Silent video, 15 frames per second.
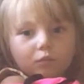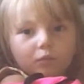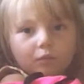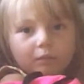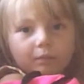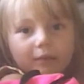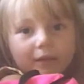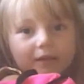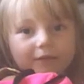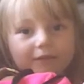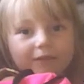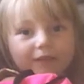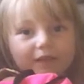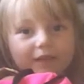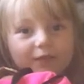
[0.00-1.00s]
we played
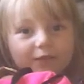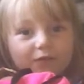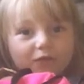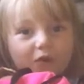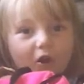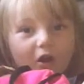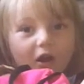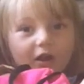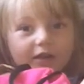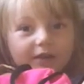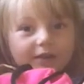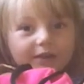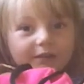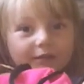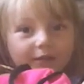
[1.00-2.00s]
feed the
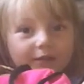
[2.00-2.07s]
frogs.